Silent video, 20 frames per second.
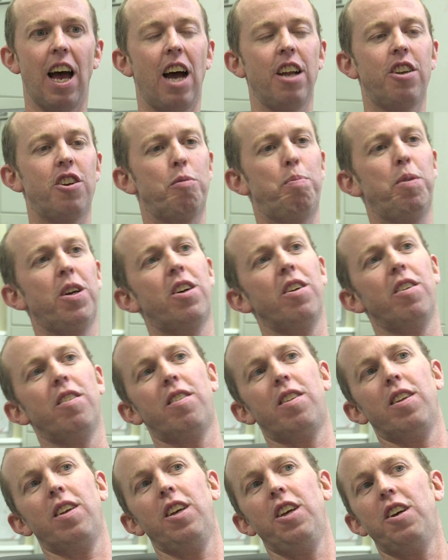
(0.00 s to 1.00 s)
and just
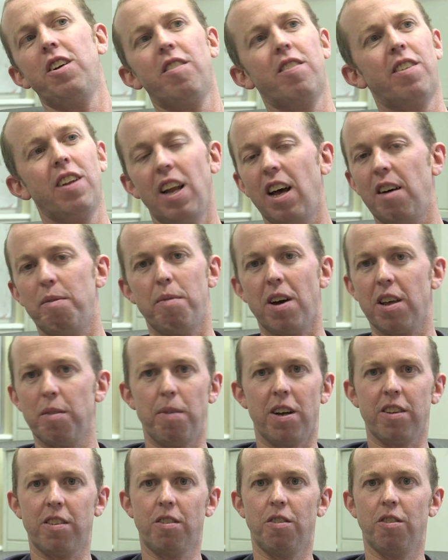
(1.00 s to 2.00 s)
because you can still have
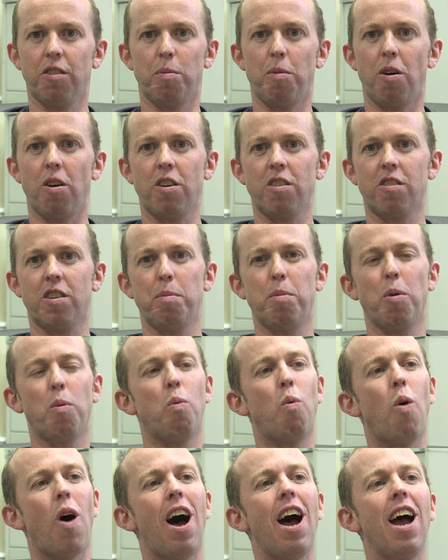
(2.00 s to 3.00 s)
mathematical democracy, but
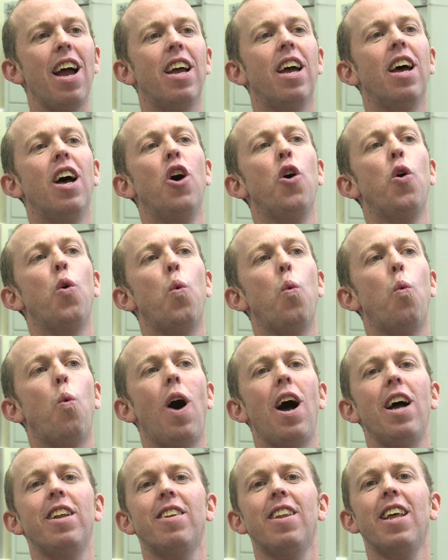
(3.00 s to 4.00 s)
why
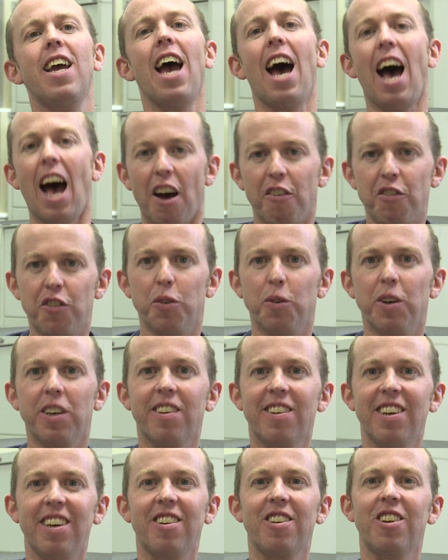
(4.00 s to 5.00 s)
do they have to
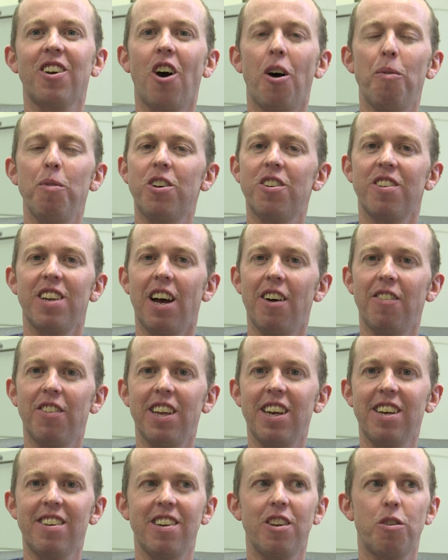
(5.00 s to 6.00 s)
exist? Can't we just
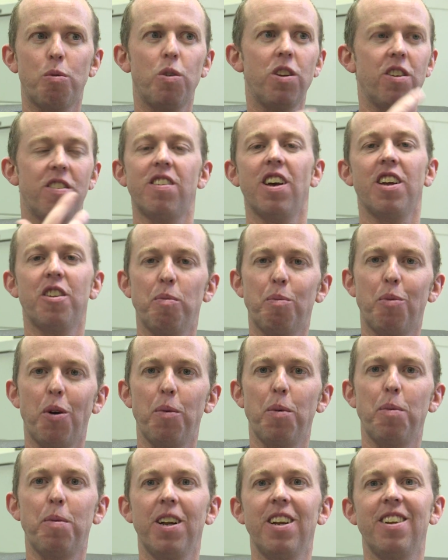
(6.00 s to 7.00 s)
have they exist with a certain
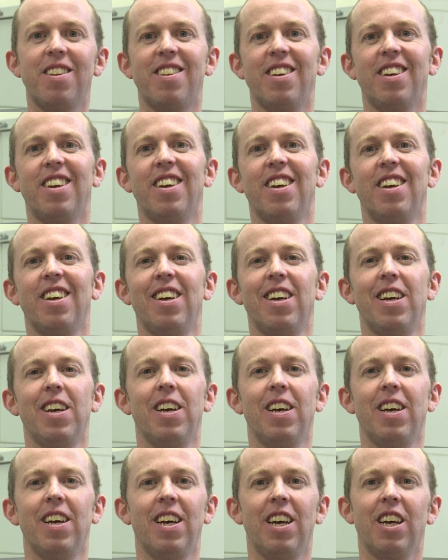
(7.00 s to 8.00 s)
probability?
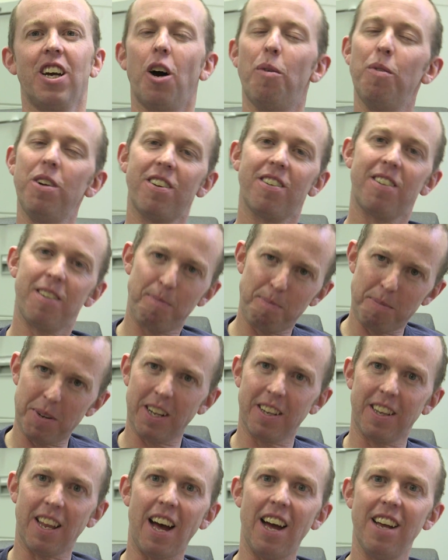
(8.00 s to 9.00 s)
Can't we just
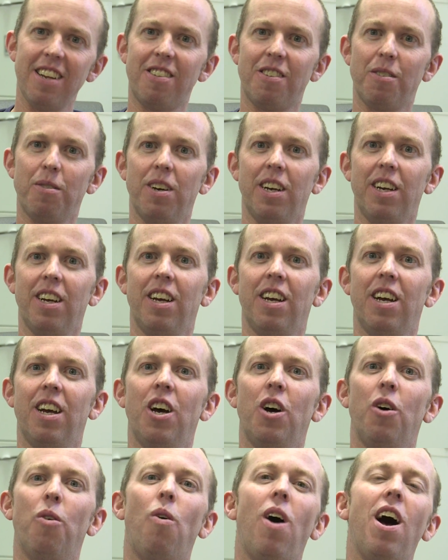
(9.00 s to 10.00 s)
build that into it?
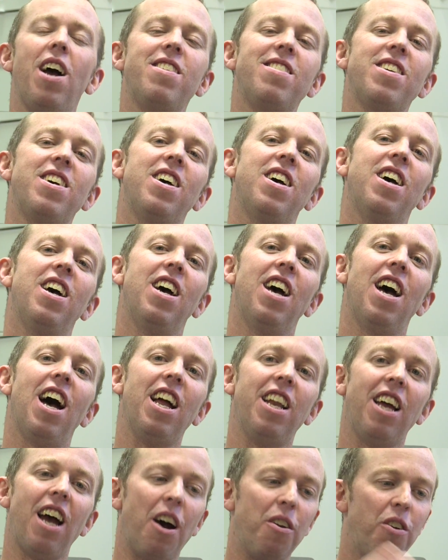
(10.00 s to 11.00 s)
Why is it,
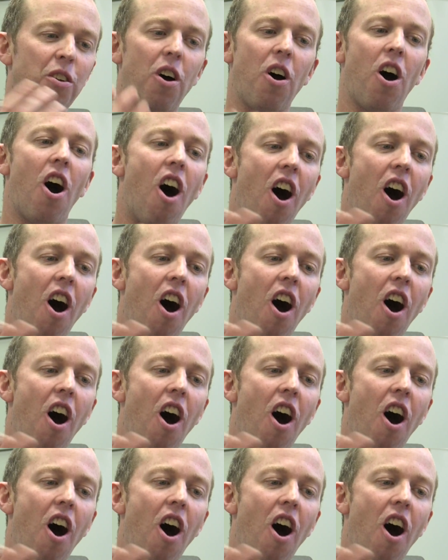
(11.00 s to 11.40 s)
and